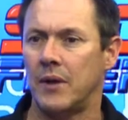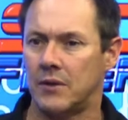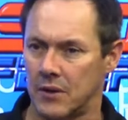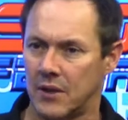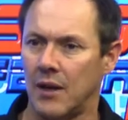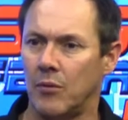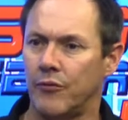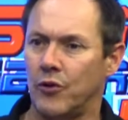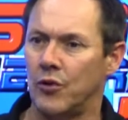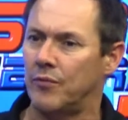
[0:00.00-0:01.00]
It's in
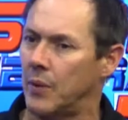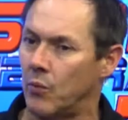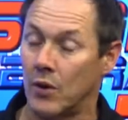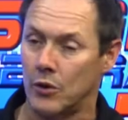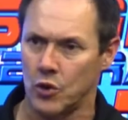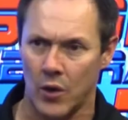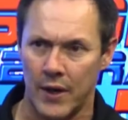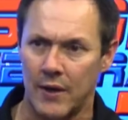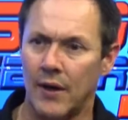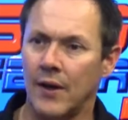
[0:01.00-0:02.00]
Tableview. If people want to
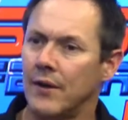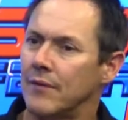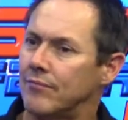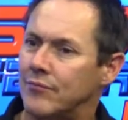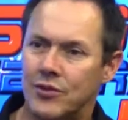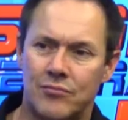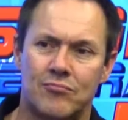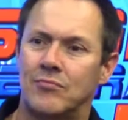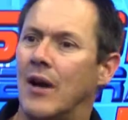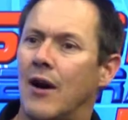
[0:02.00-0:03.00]
join,
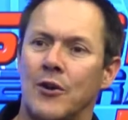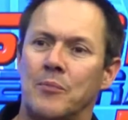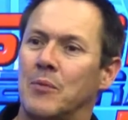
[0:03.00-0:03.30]
how do